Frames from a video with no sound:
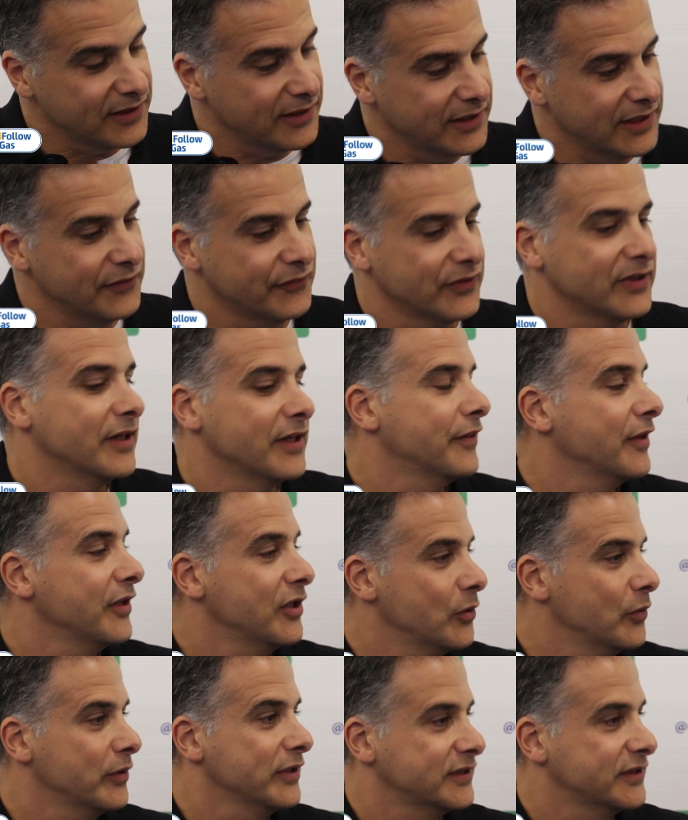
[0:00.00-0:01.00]
even in the
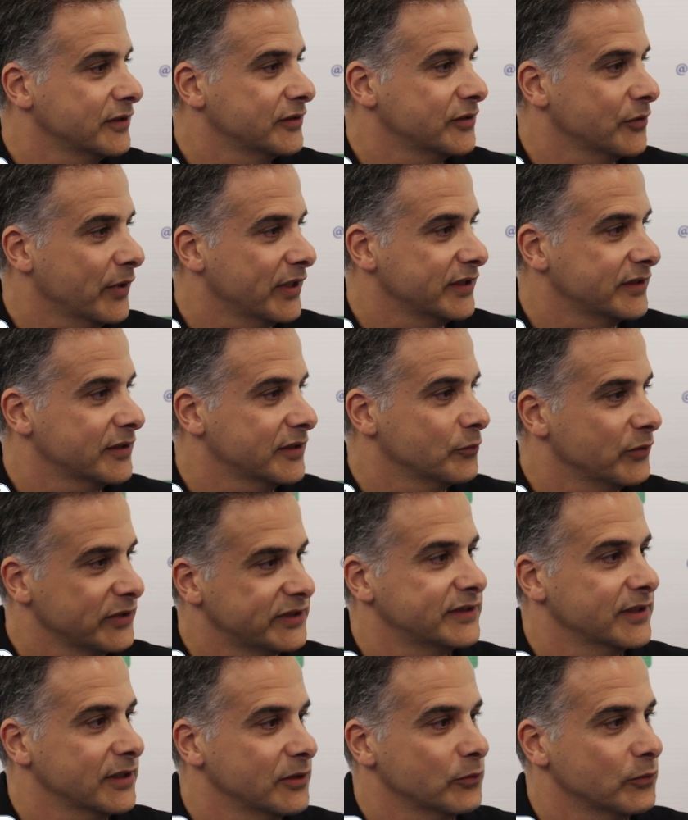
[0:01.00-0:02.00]
UE situation, we
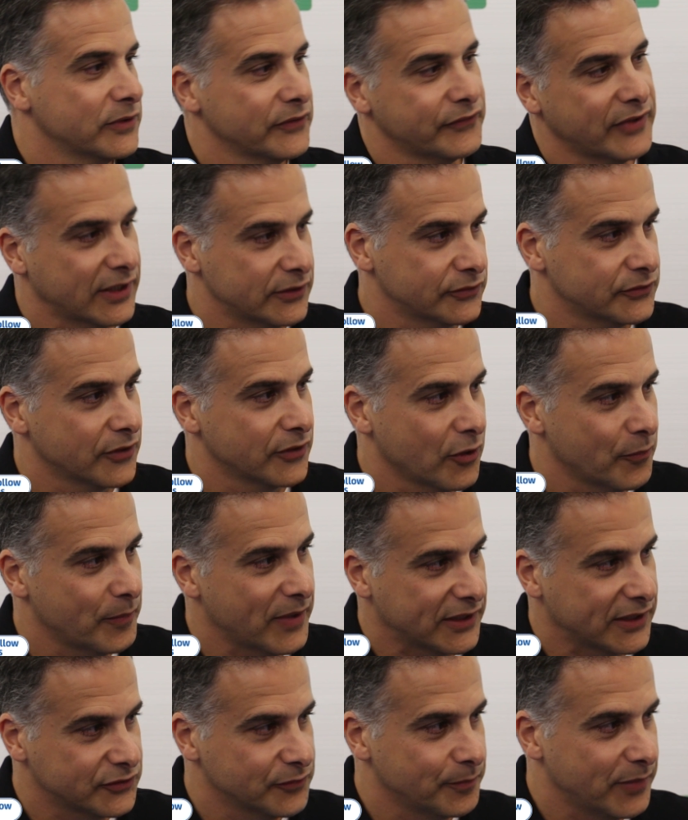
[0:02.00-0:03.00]
still would have had to go
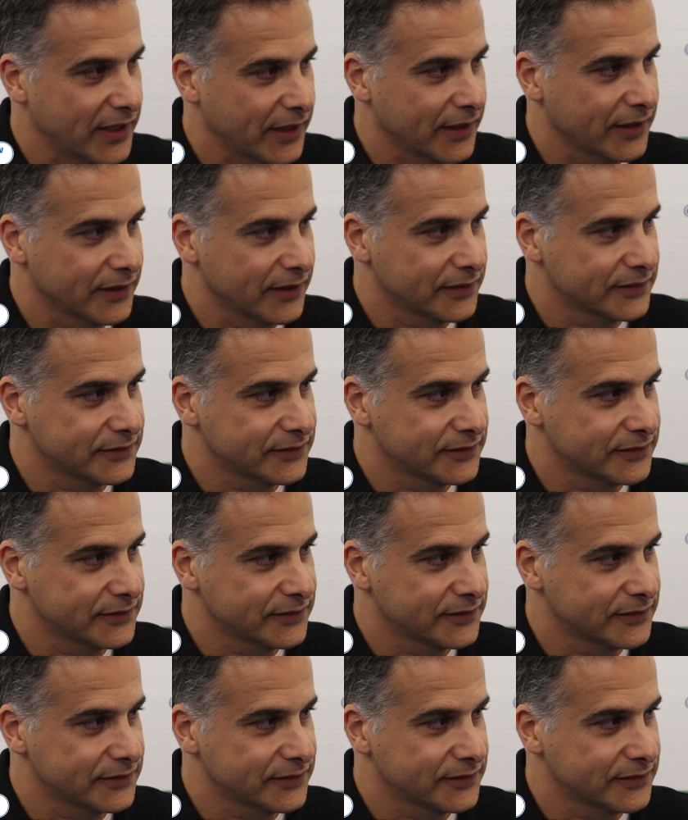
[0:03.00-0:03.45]
back to planning.